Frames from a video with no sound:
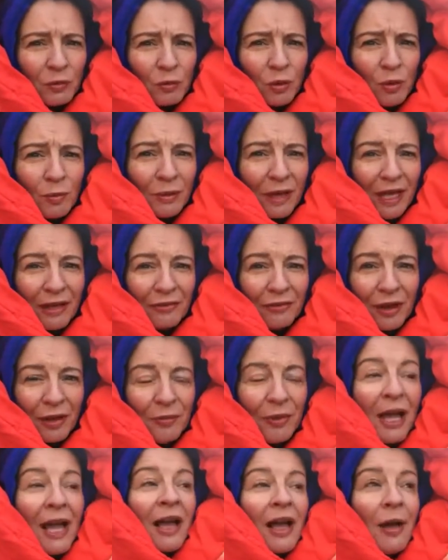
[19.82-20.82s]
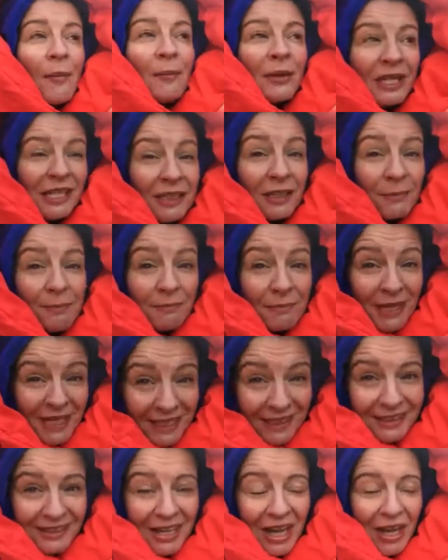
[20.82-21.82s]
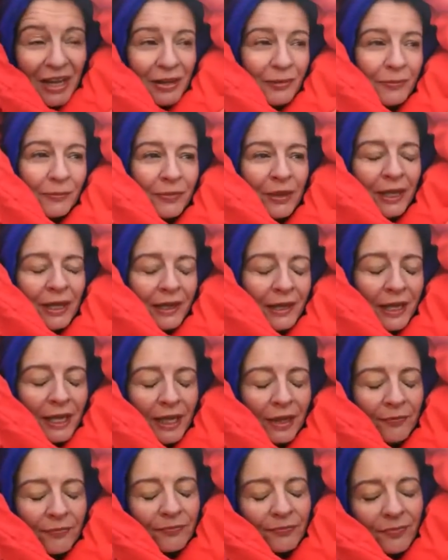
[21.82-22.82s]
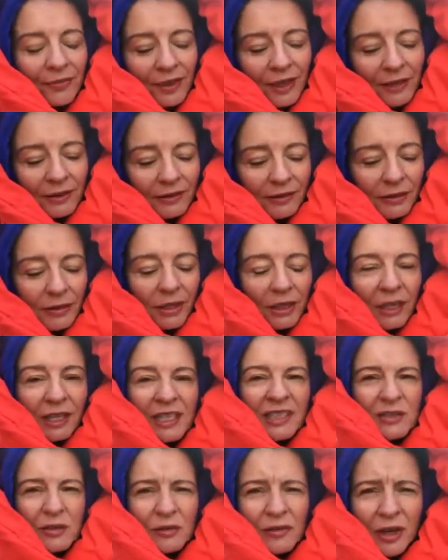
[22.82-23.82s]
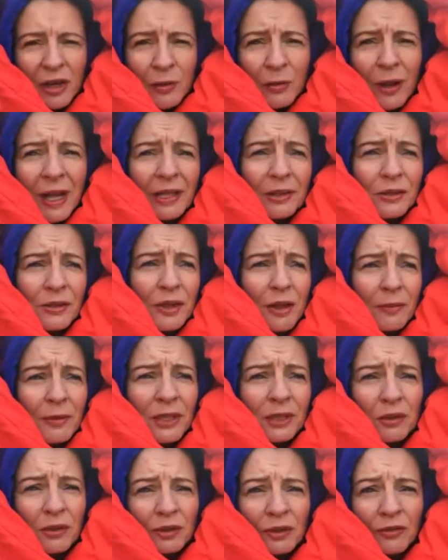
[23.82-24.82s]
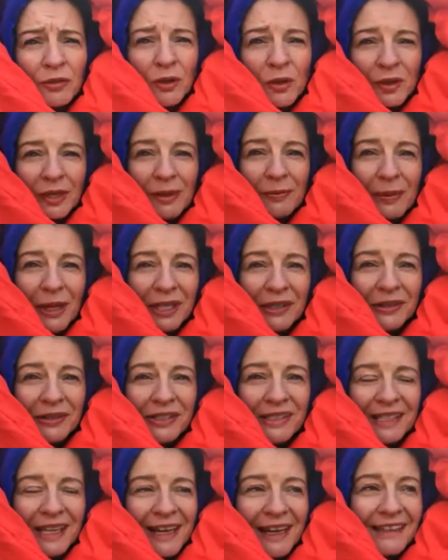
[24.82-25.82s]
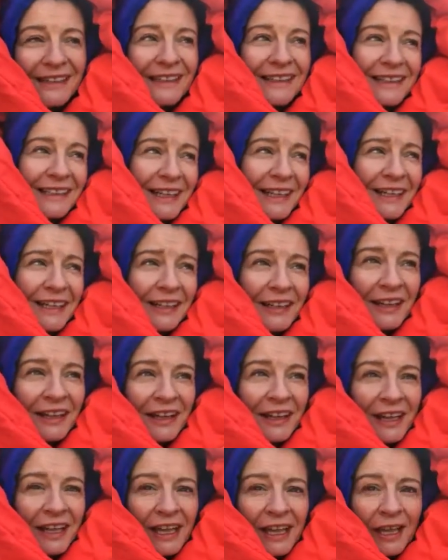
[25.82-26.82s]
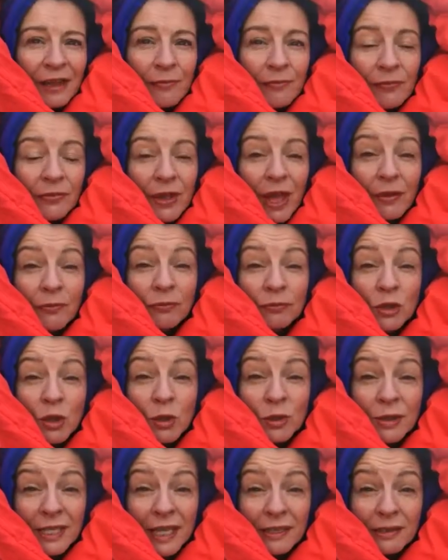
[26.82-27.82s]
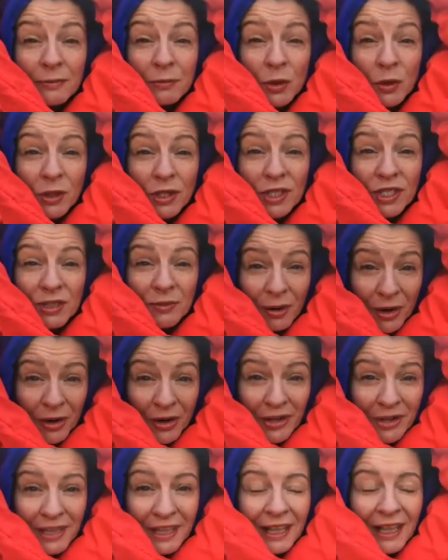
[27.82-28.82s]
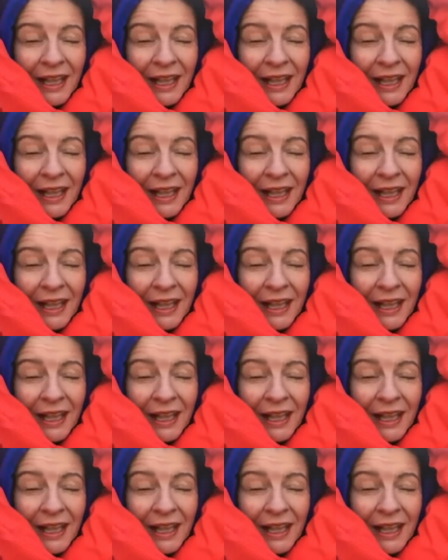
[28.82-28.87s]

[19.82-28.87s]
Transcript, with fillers: warm life up. But in the meantime, um, he's not very well, so I've been doing a few emails, and uh, um, I'm going down to mortgage tomorrow.